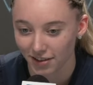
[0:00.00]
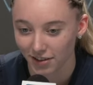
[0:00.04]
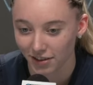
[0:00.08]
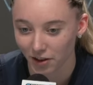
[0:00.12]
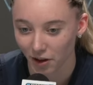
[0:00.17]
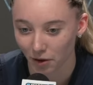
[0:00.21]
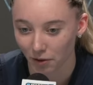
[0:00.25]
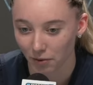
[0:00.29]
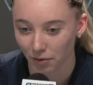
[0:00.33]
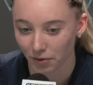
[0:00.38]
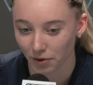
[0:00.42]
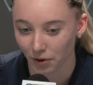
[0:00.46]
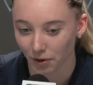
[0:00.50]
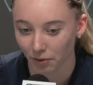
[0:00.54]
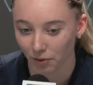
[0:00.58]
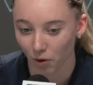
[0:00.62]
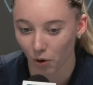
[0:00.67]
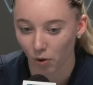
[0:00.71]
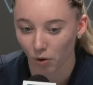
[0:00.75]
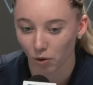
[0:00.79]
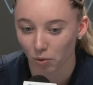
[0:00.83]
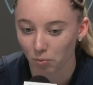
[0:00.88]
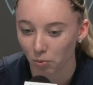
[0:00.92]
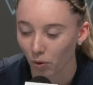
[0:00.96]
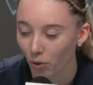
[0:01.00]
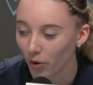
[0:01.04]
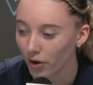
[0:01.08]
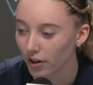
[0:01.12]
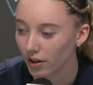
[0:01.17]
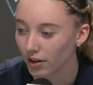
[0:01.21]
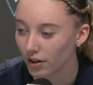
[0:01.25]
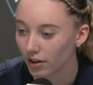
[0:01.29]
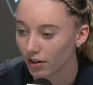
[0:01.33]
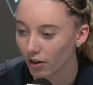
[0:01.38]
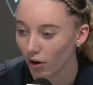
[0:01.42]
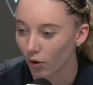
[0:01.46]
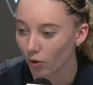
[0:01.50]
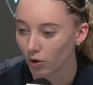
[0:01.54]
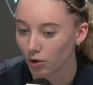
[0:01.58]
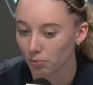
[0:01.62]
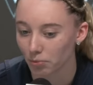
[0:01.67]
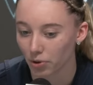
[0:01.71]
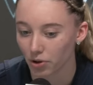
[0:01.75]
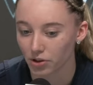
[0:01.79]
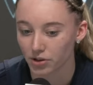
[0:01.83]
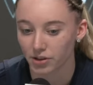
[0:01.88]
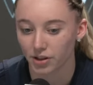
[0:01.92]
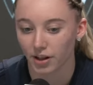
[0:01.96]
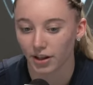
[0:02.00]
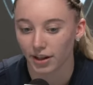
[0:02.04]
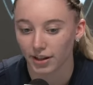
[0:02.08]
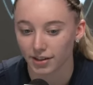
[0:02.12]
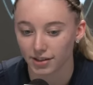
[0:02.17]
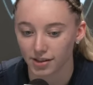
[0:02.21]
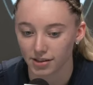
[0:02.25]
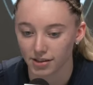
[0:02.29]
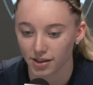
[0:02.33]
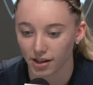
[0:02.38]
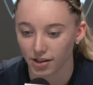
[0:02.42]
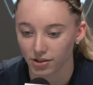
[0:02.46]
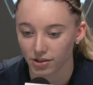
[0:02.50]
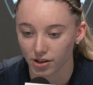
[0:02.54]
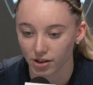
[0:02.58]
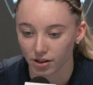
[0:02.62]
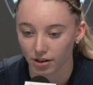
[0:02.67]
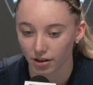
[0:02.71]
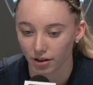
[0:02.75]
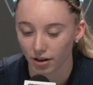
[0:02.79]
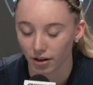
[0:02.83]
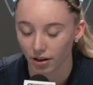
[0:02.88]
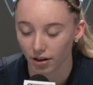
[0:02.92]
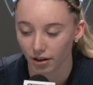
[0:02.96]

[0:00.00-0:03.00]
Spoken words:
vocal point and the only person that gets attention.